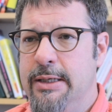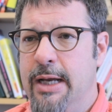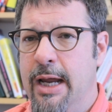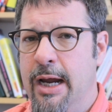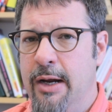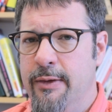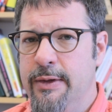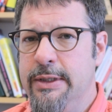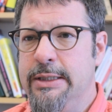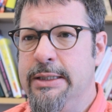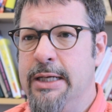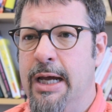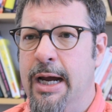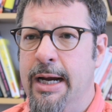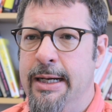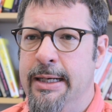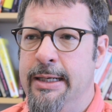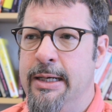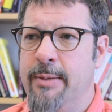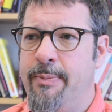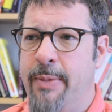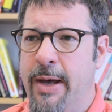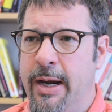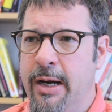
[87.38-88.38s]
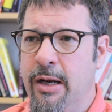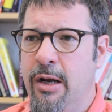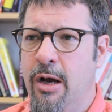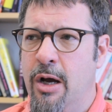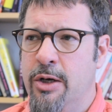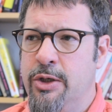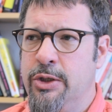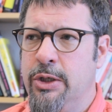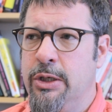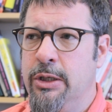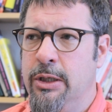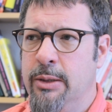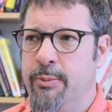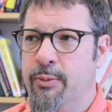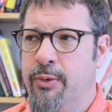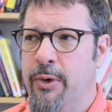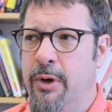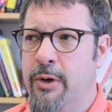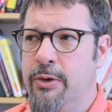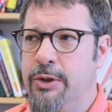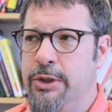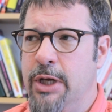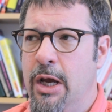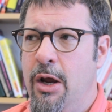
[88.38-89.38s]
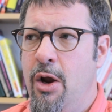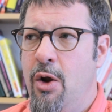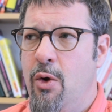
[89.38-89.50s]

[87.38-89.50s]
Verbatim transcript: How this tied into pedagogical approach,